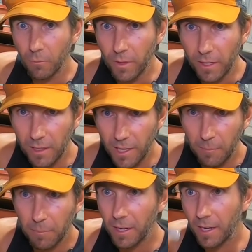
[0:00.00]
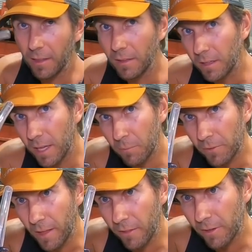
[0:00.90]
with a clamp, and the clamp on
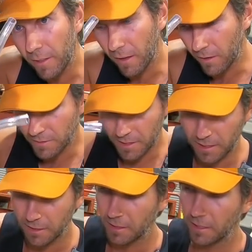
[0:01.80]
the other end of the hose here.